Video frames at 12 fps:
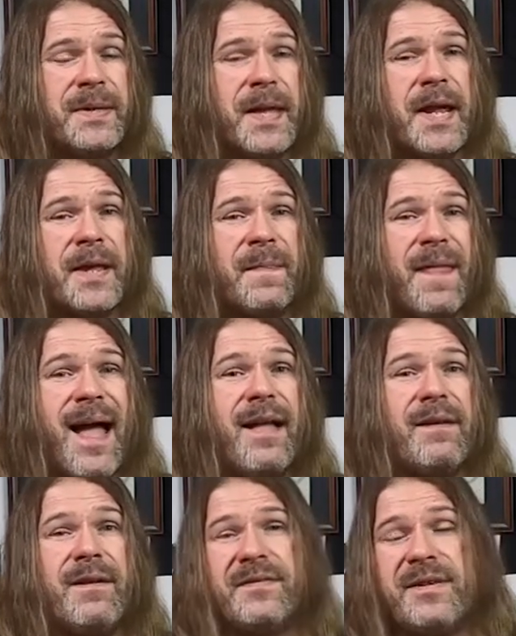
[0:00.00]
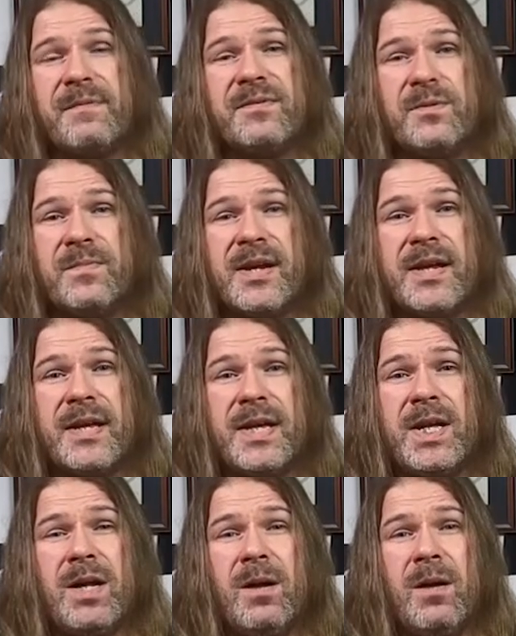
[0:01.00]
and that seems to be
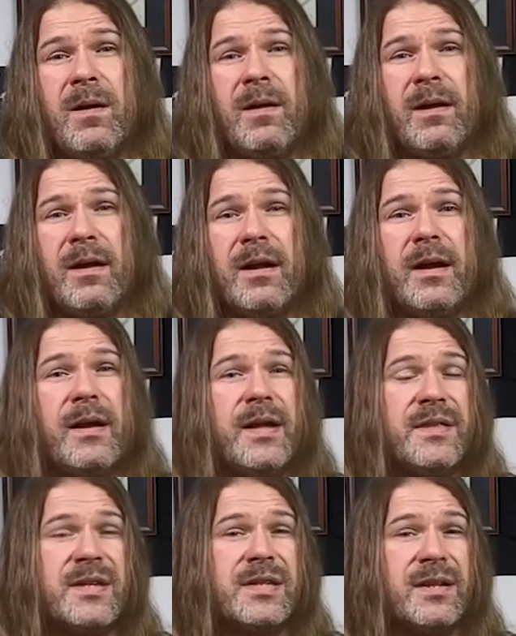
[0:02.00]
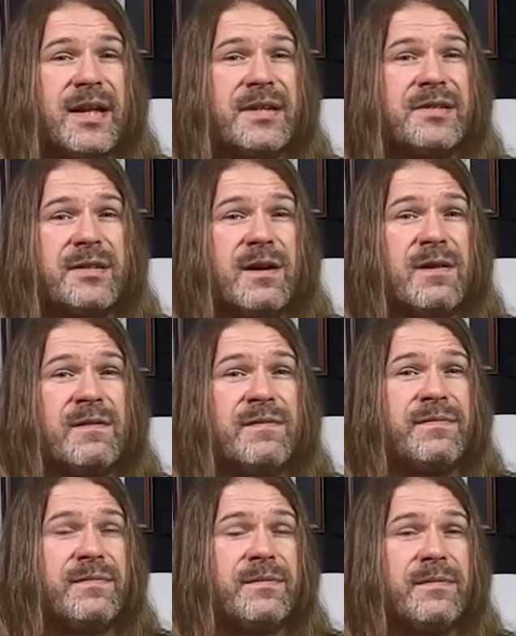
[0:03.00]
in this list of